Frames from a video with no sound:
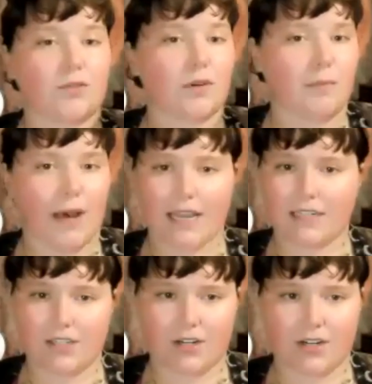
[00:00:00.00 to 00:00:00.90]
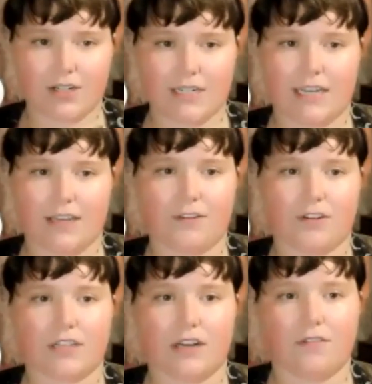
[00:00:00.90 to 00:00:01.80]
reminder to give
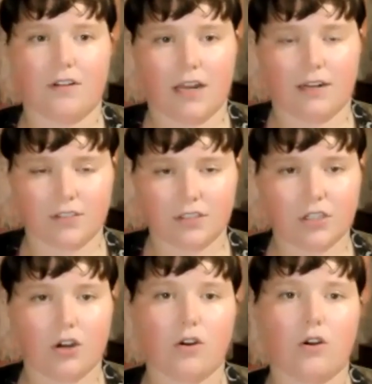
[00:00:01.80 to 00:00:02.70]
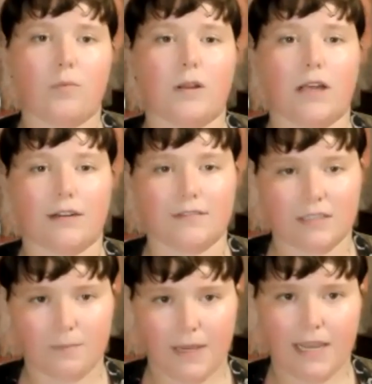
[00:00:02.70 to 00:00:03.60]
yourself a lot of scope, a lot of
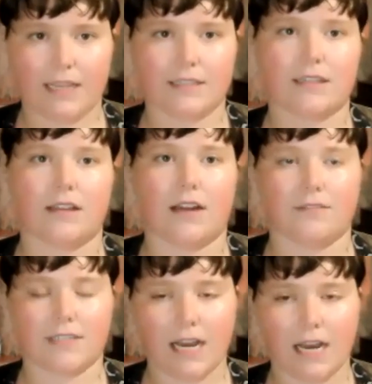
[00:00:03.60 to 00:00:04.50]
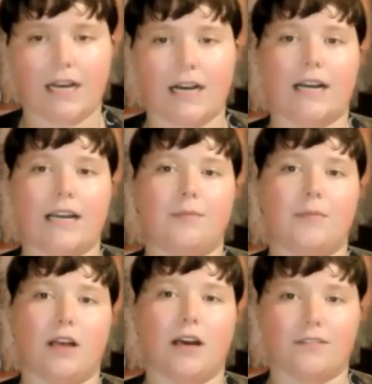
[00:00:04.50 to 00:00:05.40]
space, a lot of time,
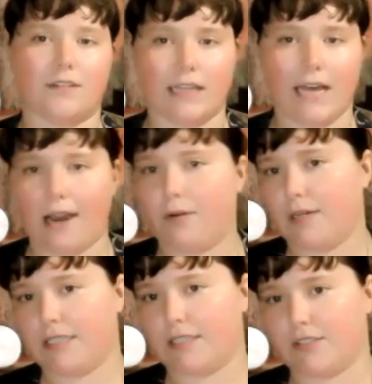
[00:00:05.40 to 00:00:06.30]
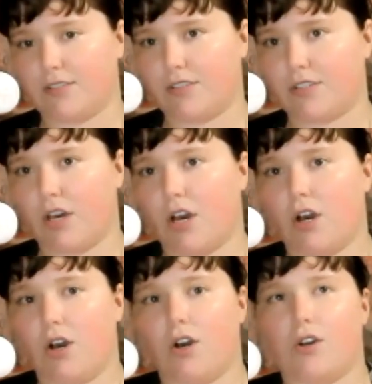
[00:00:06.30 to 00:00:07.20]
a lot of allowance.
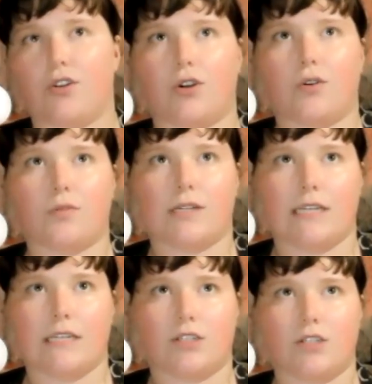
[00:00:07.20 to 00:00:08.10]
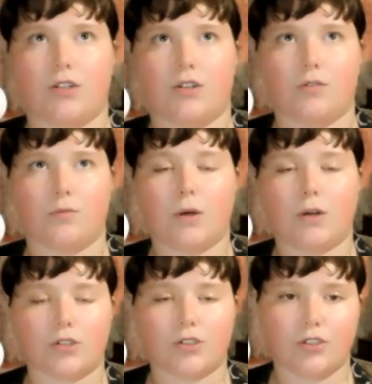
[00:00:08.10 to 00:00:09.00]
No need to
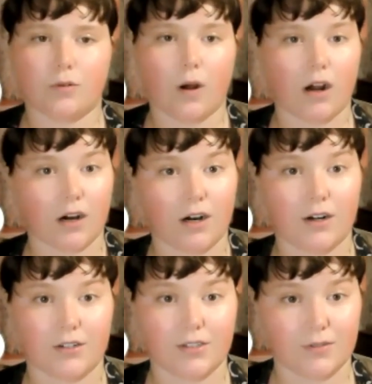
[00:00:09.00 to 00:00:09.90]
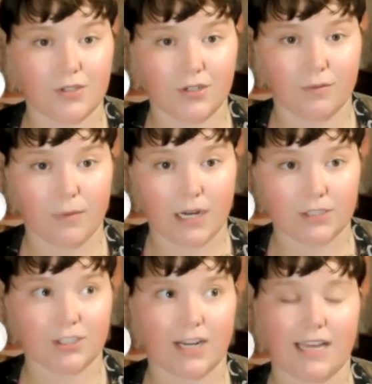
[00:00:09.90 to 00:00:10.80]
push too hard or do too
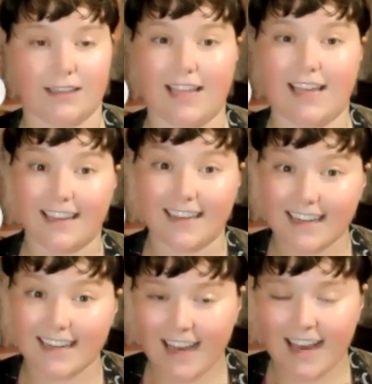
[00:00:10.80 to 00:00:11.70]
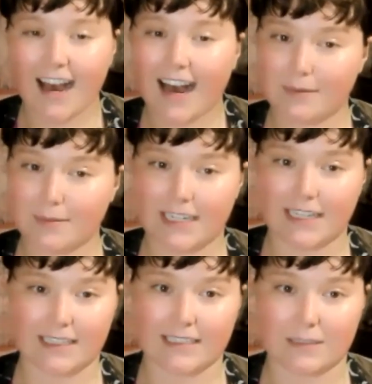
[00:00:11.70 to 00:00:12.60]
much. And I'm
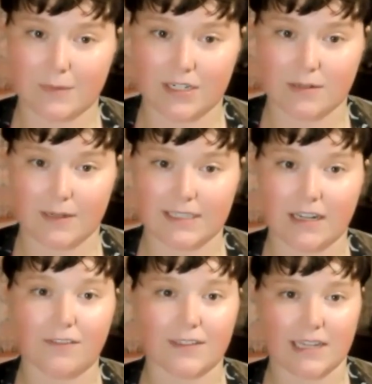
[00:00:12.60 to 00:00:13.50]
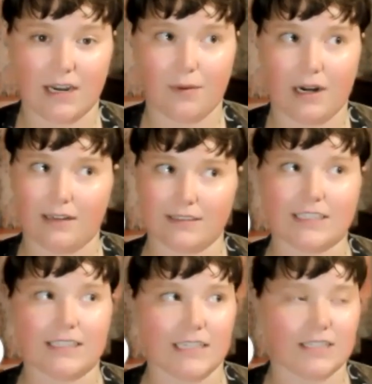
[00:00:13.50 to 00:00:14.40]
saying this as much to myself as anyone else,
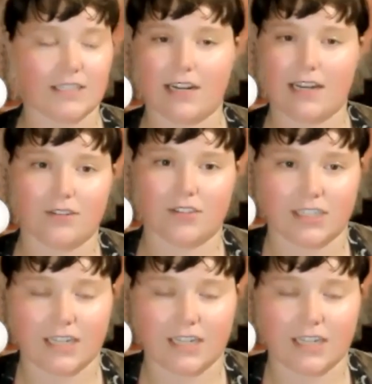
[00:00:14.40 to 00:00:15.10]
because yesterday I was just